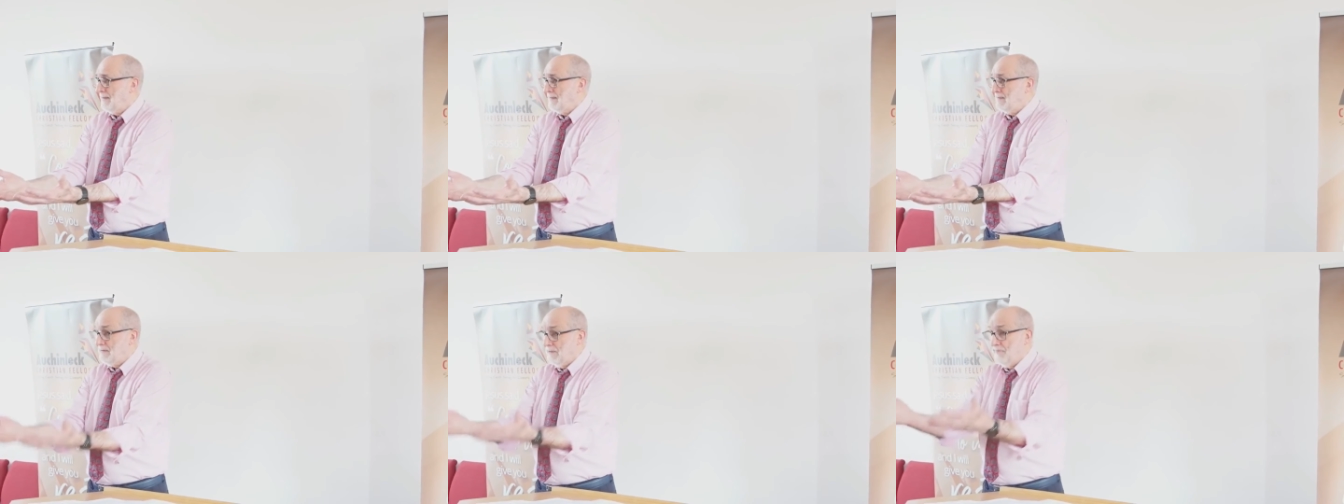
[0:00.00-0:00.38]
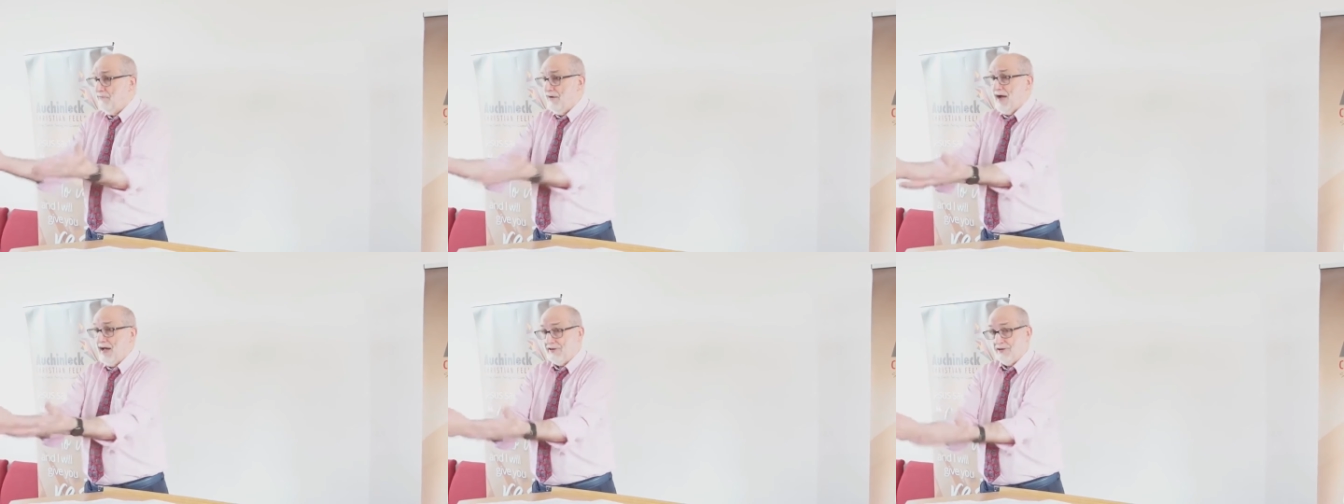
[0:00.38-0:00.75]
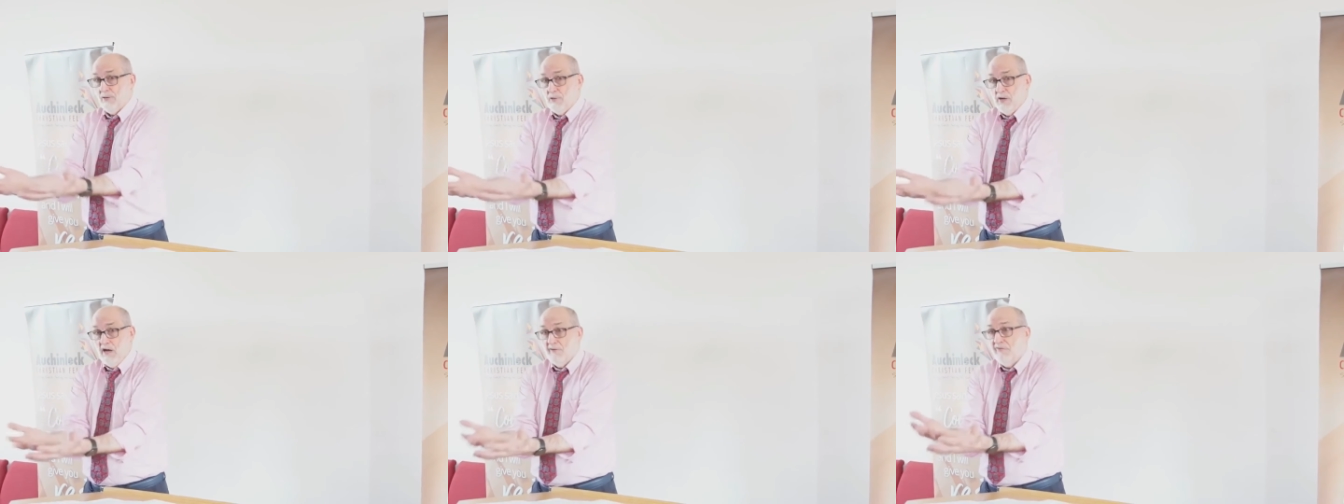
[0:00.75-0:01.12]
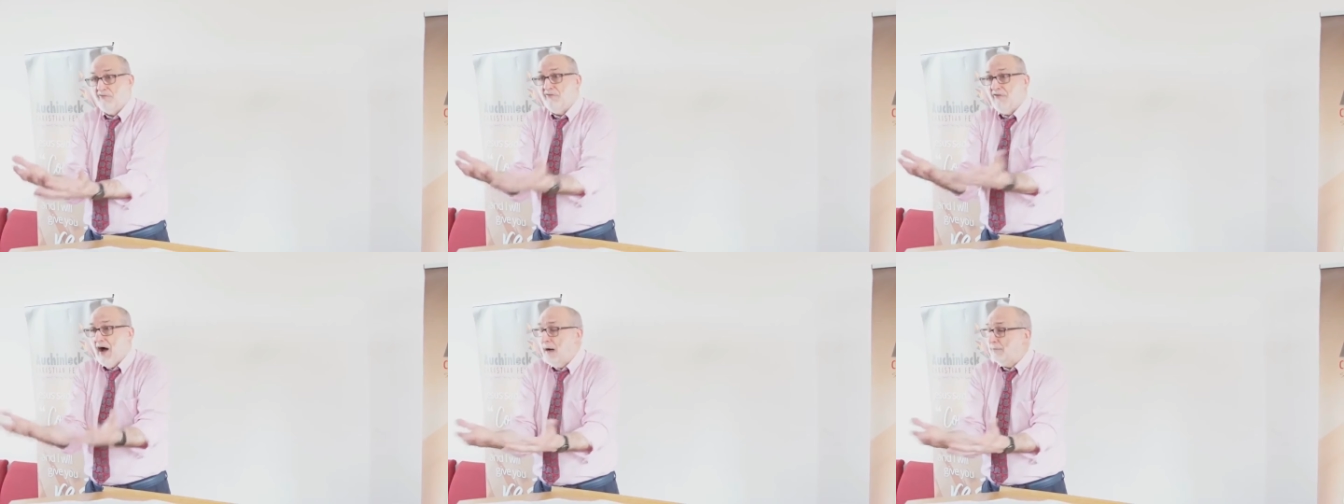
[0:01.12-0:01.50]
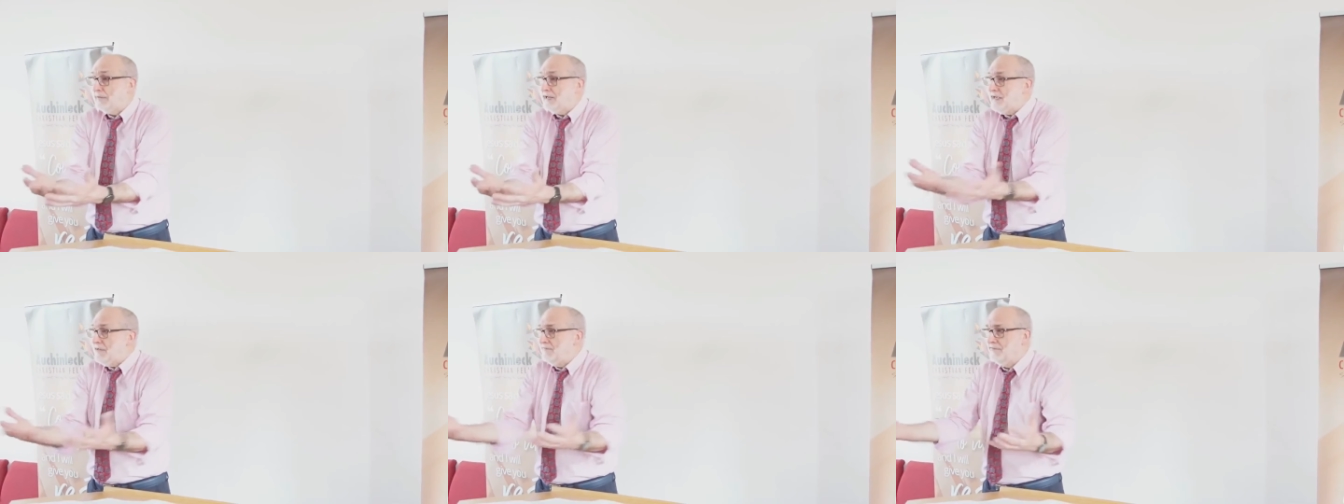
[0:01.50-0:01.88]
And the fact that we have
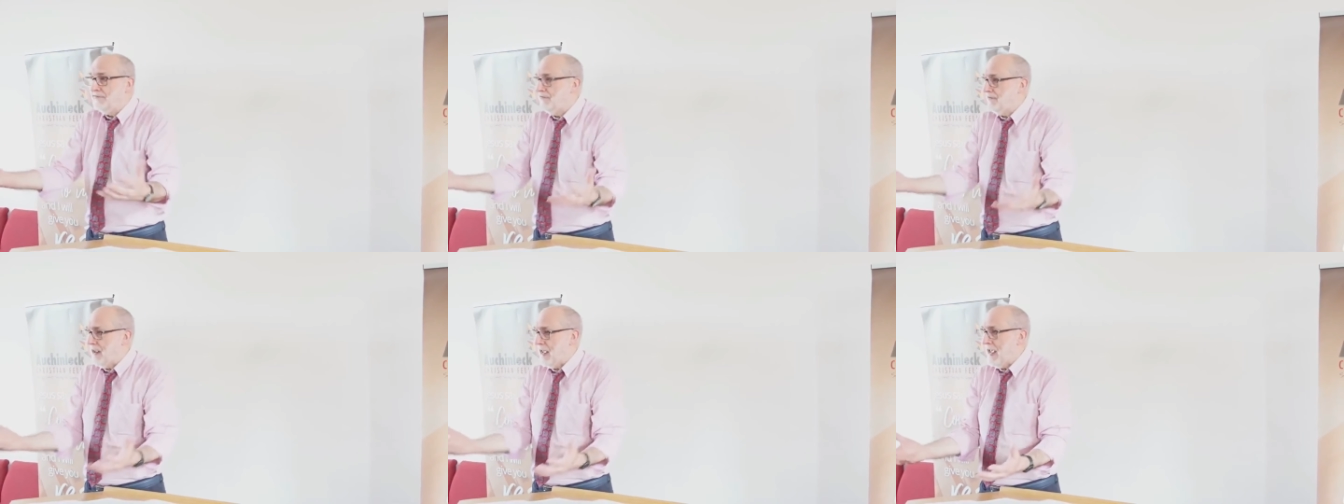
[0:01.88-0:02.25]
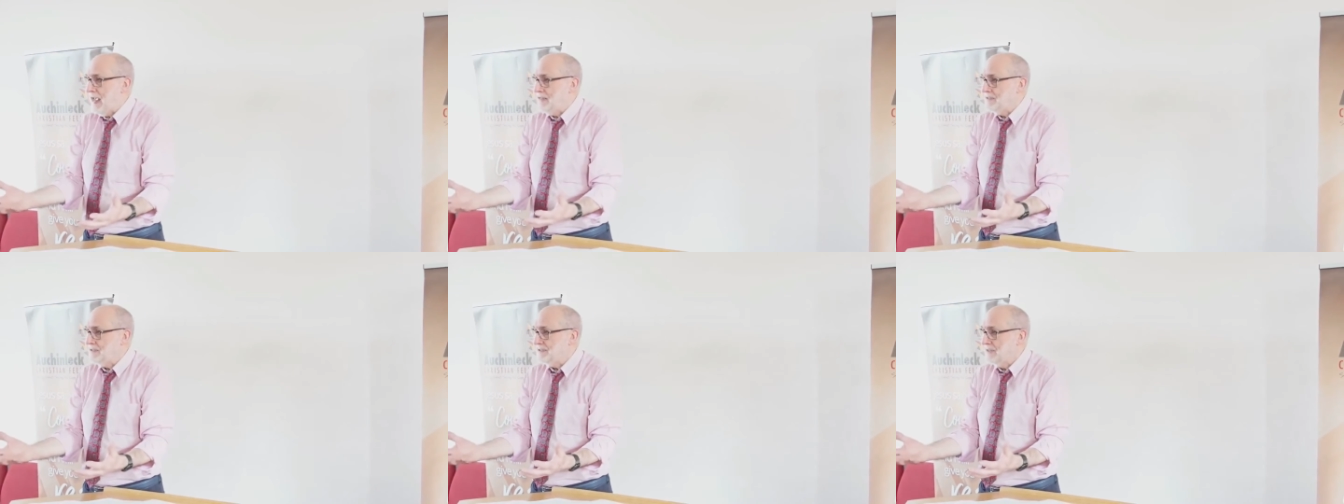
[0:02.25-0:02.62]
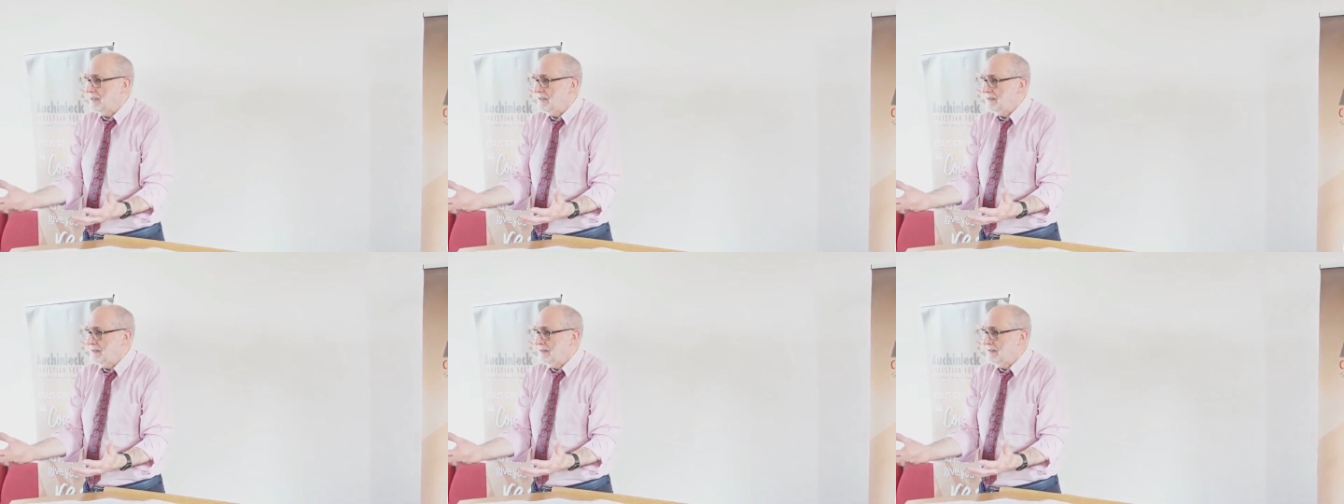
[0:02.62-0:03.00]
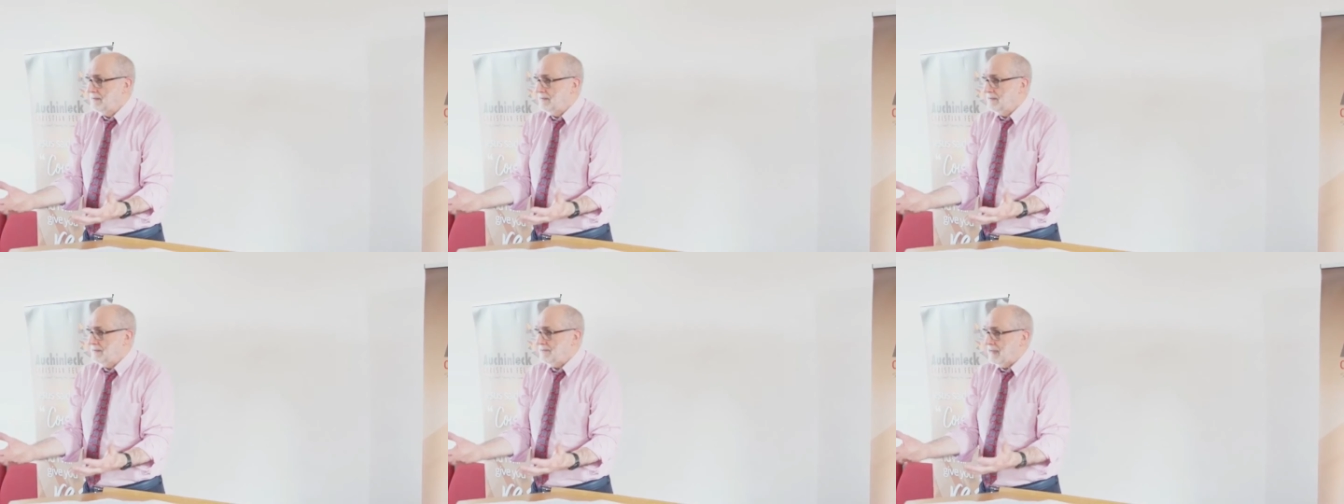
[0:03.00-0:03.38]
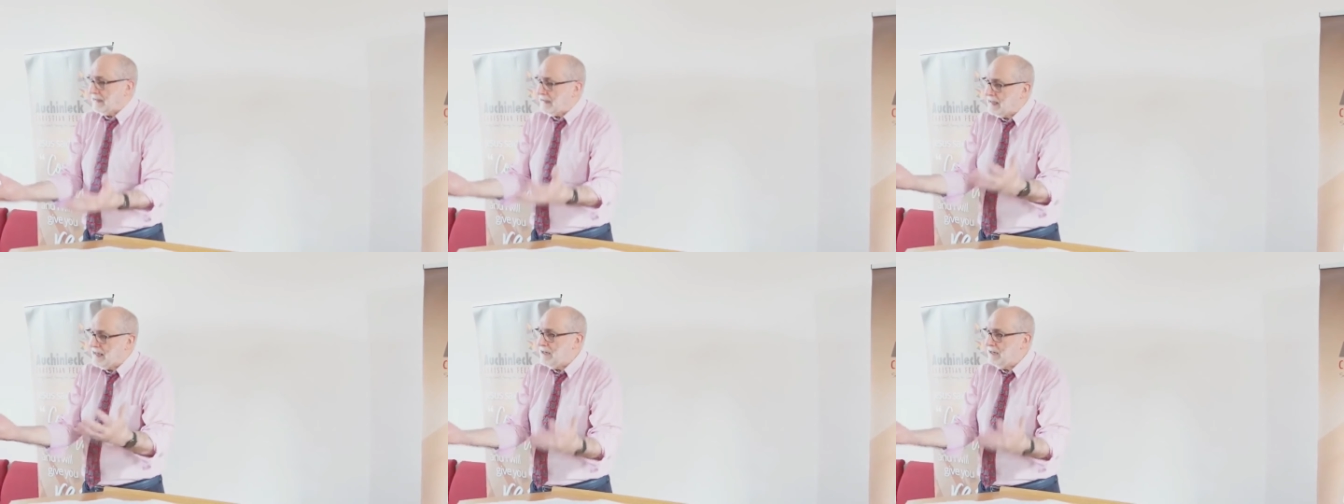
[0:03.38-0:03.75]
family and friends that
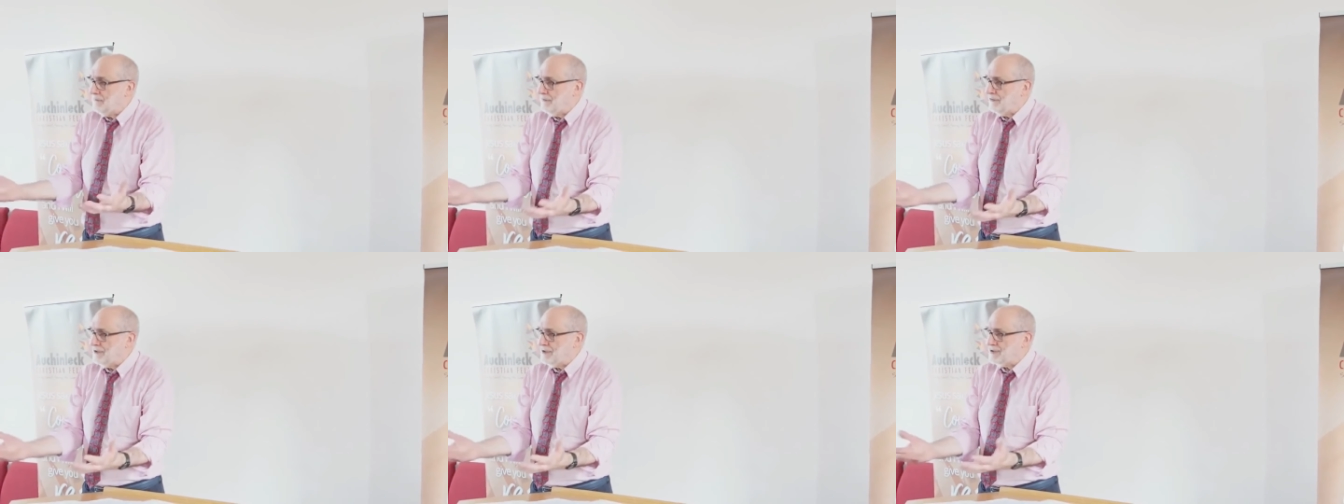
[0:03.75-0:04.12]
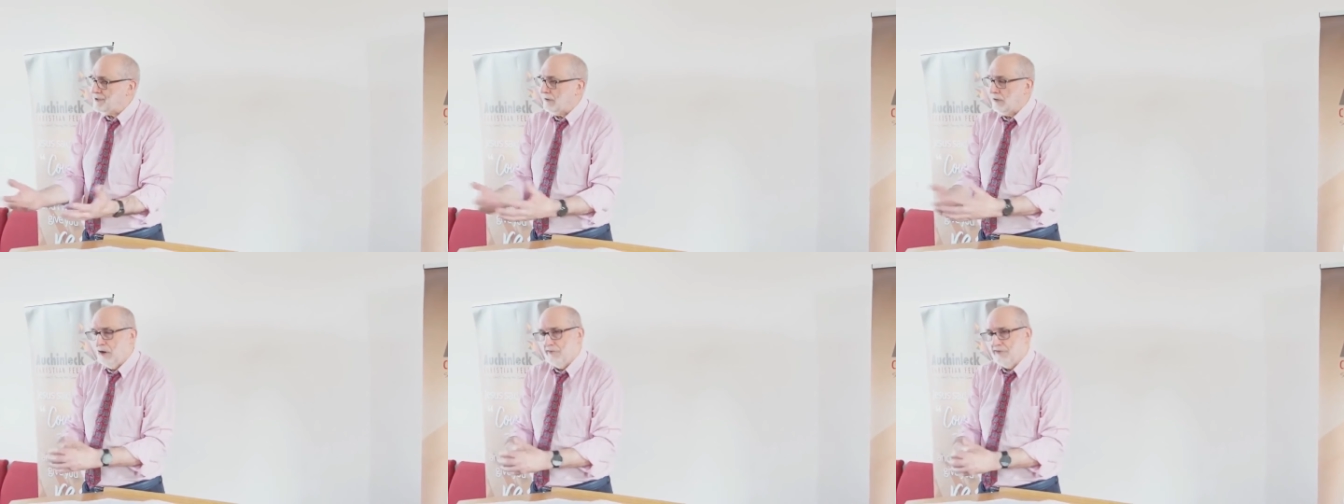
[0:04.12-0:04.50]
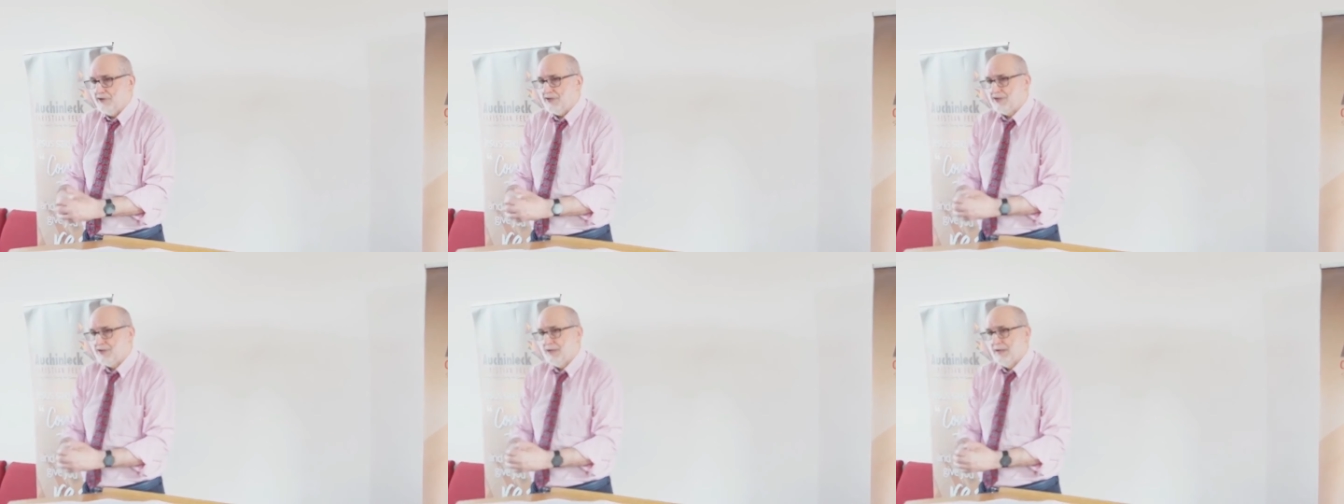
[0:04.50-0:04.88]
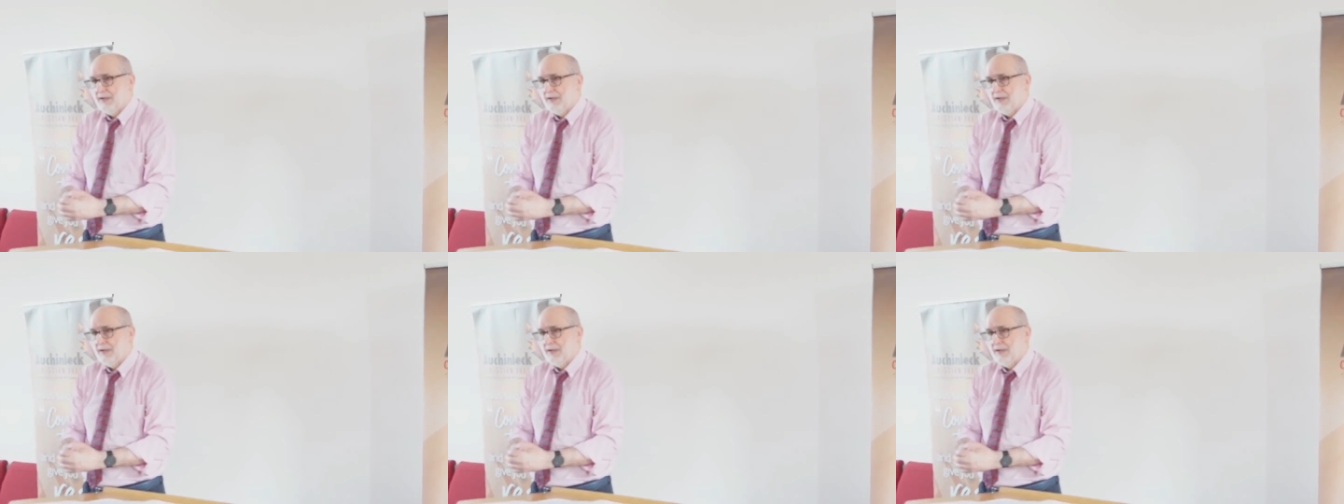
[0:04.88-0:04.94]
care for us, that love us.